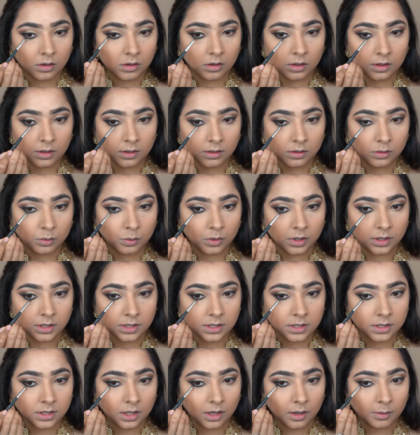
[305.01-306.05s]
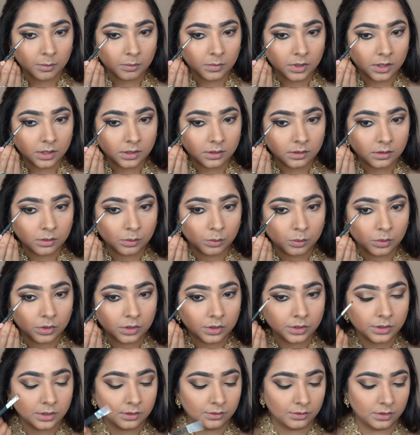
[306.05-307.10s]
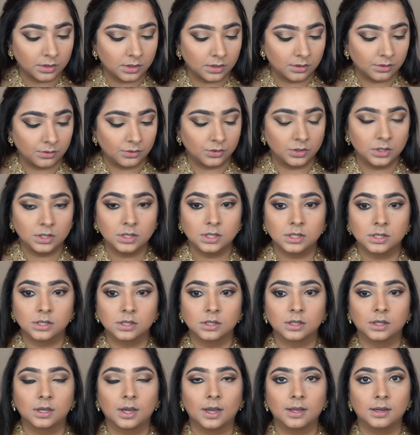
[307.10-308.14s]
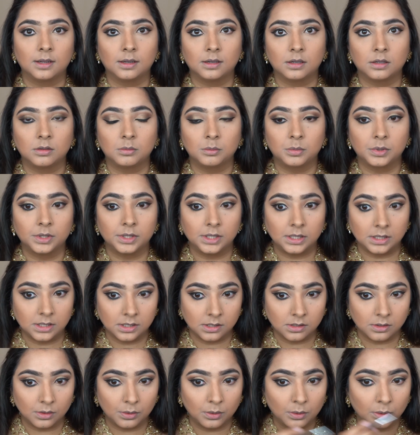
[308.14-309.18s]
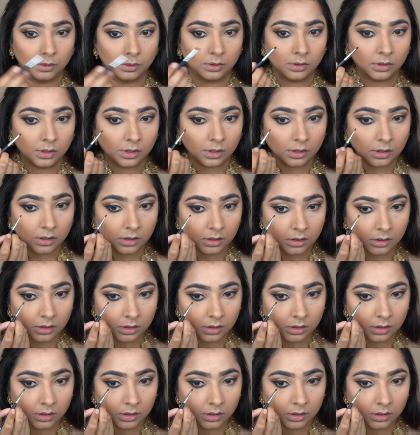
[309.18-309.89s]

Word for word: This one step makes the world of a difference. It kind of completes the whole look.